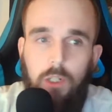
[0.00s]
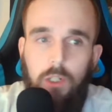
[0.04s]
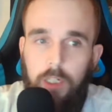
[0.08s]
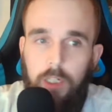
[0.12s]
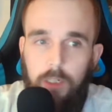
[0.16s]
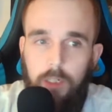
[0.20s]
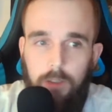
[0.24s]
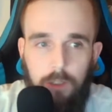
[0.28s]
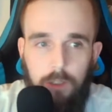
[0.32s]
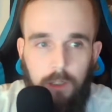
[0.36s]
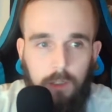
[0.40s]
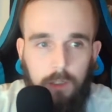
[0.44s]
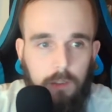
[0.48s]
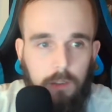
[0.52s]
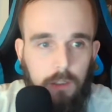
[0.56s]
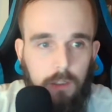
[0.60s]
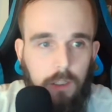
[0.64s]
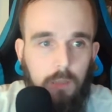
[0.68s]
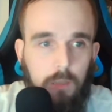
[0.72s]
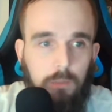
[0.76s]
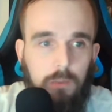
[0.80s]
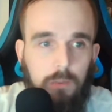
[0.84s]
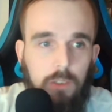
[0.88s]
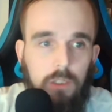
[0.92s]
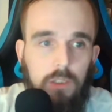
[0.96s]
I said,
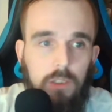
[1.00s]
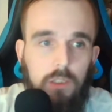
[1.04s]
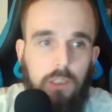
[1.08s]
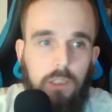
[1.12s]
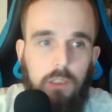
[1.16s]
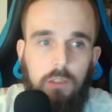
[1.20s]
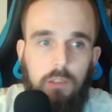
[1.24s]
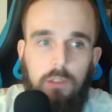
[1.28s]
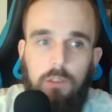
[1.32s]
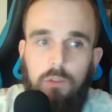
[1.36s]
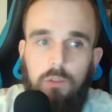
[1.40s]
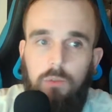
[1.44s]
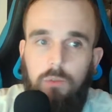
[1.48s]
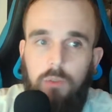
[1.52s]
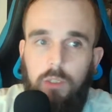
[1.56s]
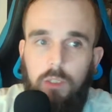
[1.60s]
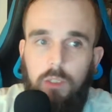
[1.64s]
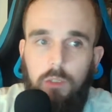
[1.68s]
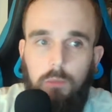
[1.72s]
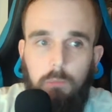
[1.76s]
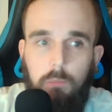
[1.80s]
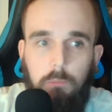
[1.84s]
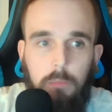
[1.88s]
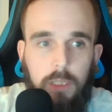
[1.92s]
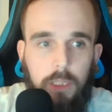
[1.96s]
CMC is getting a new
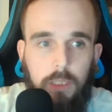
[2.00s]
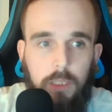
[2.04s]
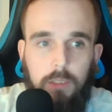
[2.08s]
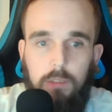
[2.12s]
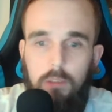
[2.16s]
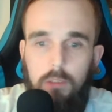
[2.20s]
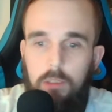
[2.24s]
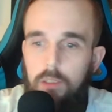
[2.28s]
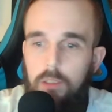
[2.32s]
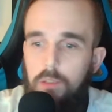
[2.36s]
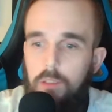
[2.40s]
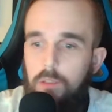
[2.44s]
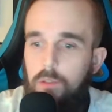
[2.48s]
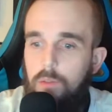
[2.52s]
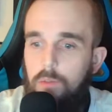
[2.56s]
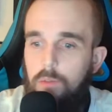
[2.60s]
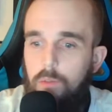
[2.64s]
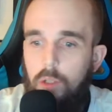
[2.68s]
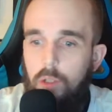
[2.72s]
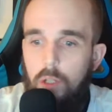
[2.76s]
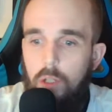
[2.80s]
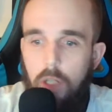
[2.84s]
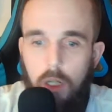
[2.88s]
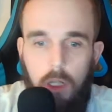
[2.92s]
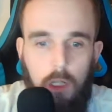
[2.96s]
deal, Mixon,
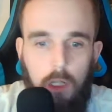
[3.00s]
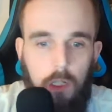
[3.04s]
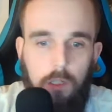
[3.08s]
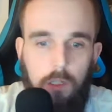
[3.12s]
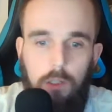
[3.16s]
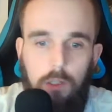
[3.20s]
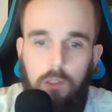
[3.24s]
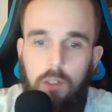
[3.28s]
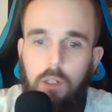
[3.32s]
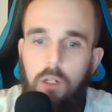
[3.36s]
Hunt,